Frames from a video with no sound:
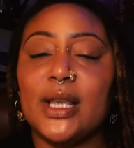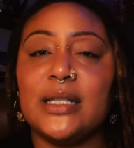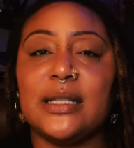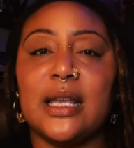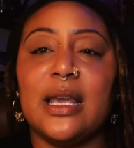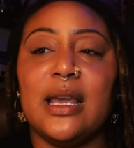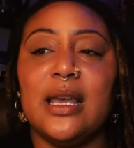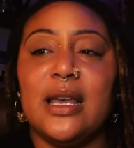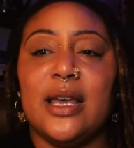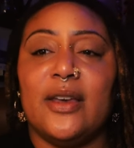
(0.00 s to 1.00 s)
See
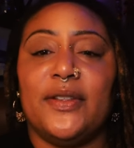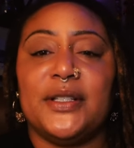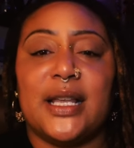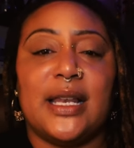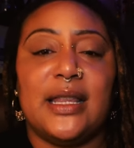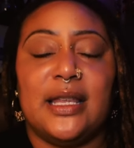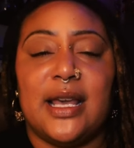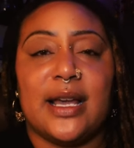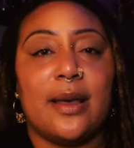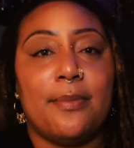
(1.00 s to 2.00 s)
if there's anything
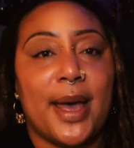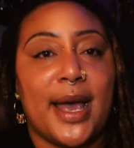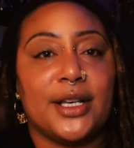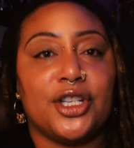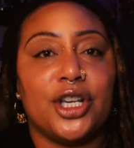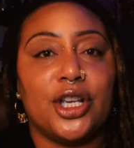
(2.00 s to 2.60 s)
that could match,